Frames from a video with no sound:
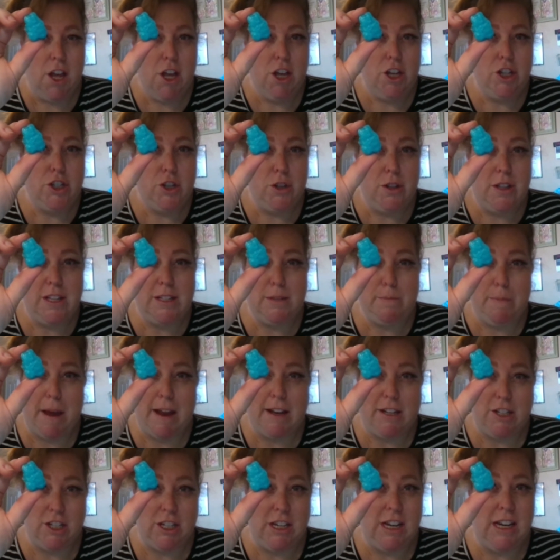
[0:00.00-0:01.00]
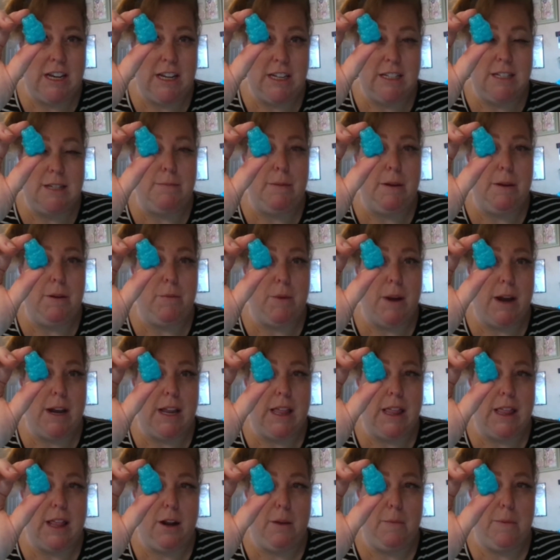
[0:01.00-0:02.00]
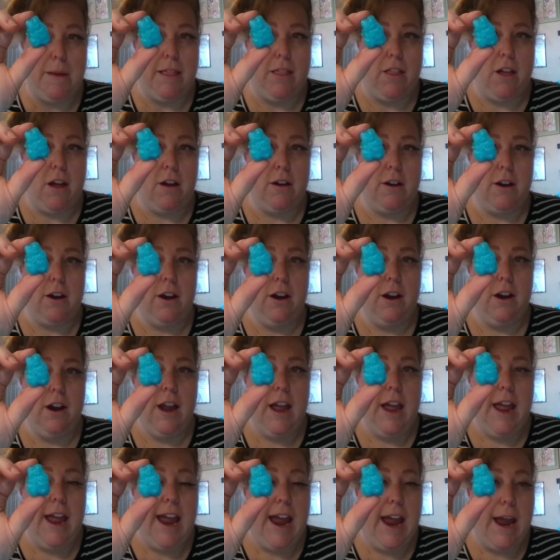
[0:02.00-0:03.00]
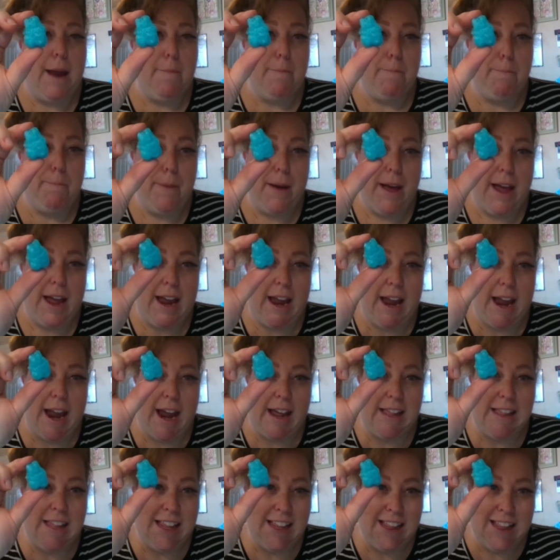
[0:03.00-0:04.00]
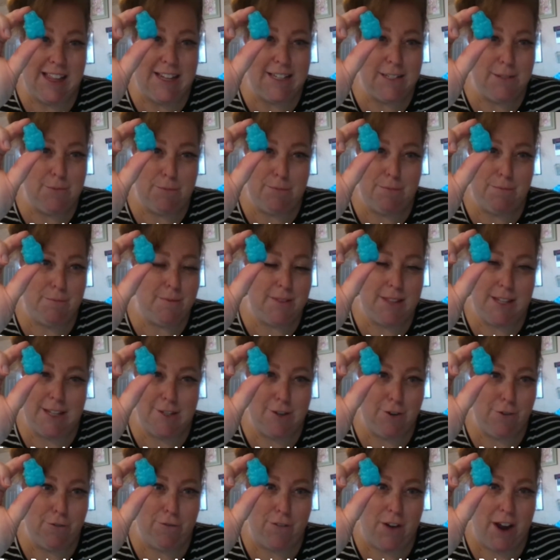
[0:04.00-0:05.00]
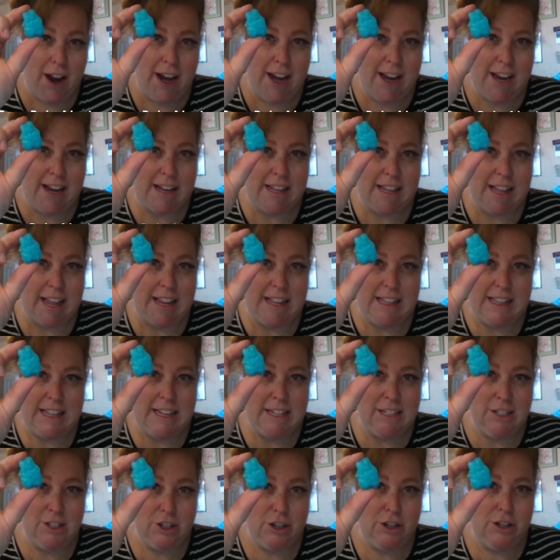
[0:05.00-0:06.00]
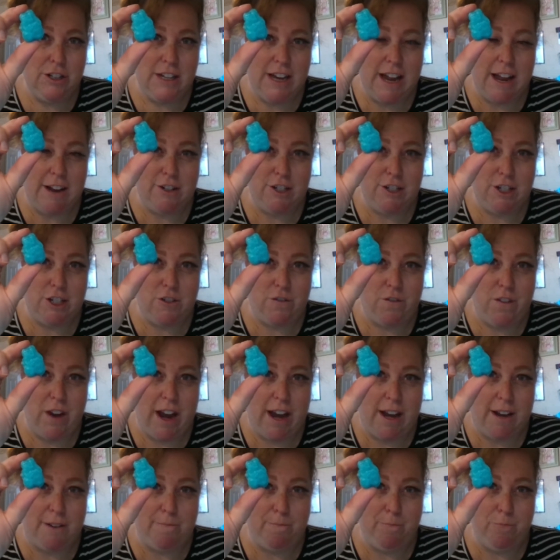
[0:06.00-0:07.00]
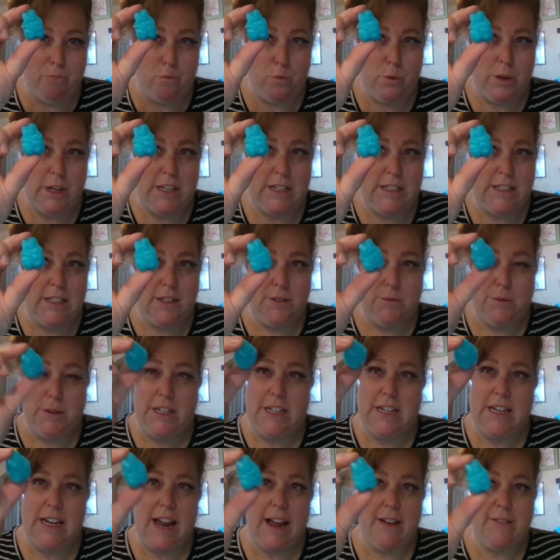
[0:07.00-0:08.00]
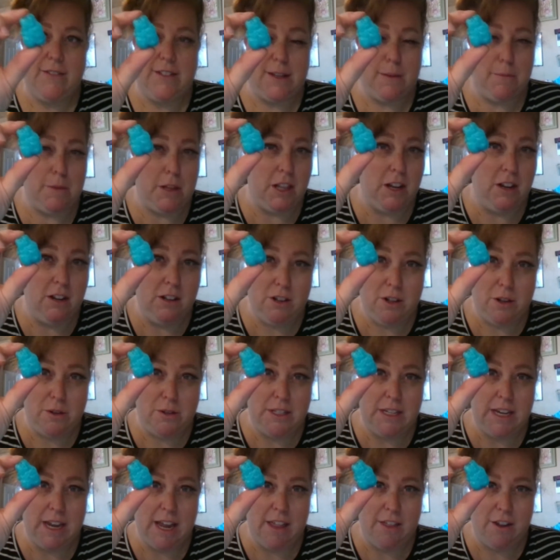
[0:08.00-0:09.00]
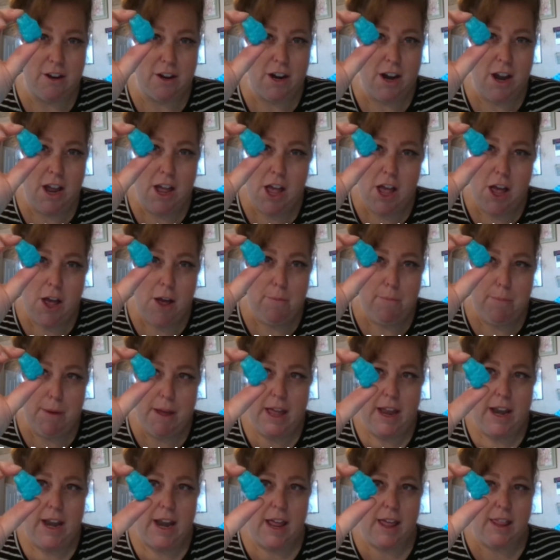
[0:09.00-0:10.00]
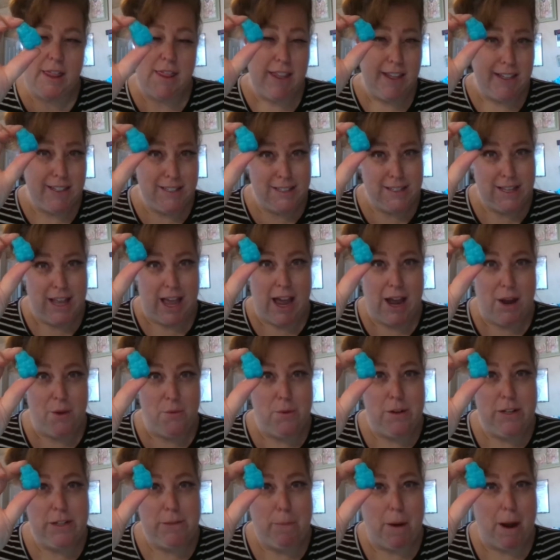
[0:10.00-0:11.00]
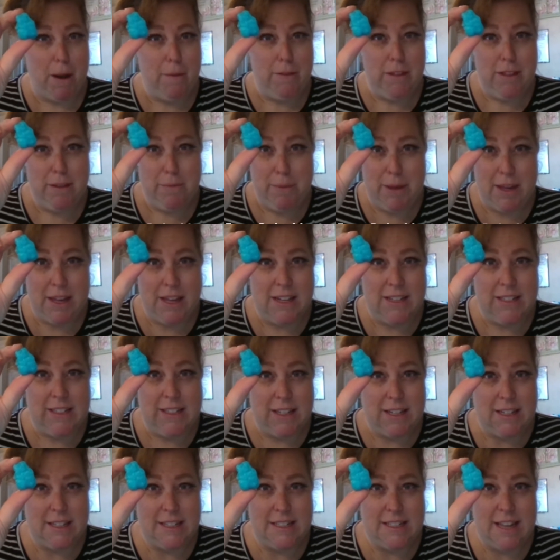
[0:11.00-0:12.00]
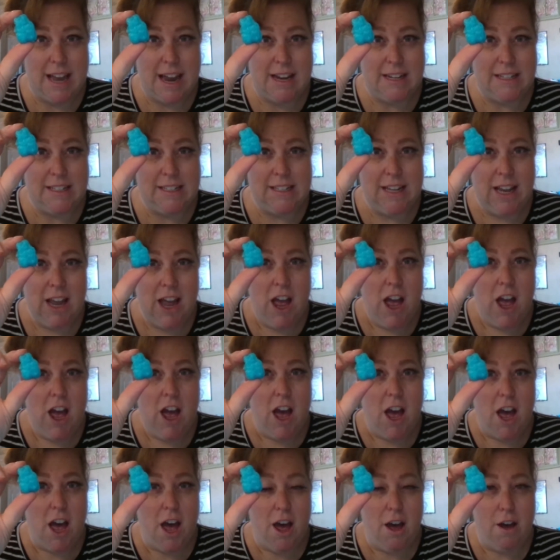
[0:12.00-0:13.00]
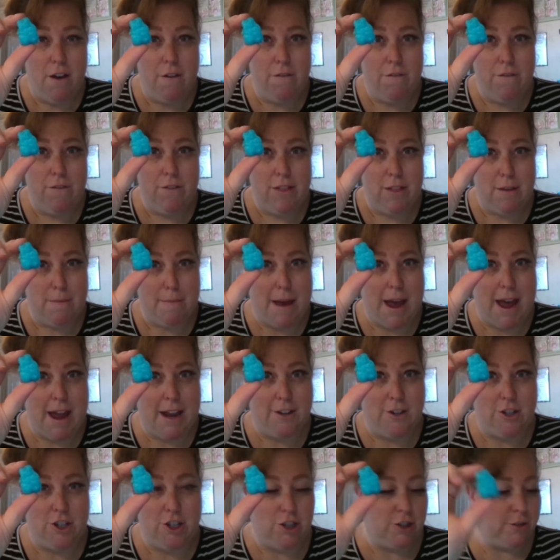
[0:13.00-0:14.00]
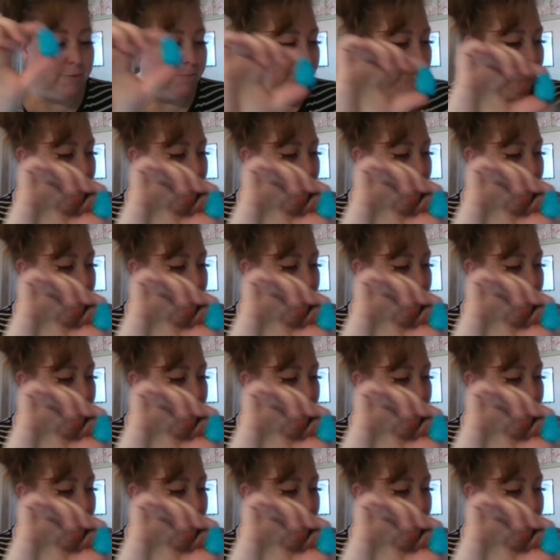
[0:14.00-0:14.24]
So this batch needed to be run a little bit longer. But I think these these are fine. Like these turned out just fine. We we did have some a little close together, but this was probably the biggest success of the batch.